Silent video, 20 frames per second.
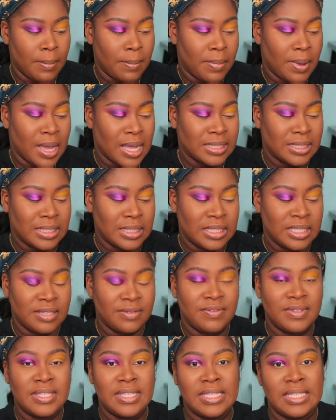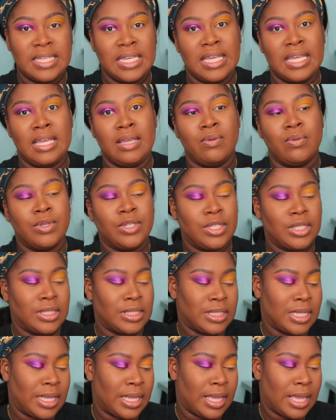Positivity, which
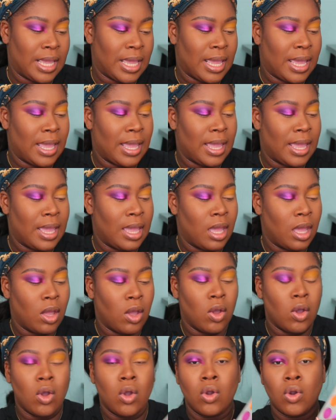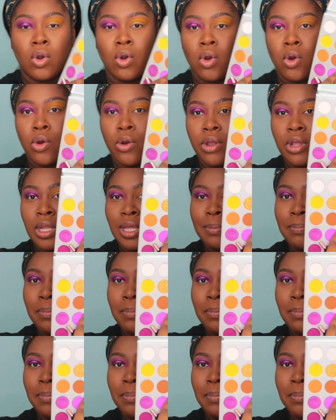is like a corally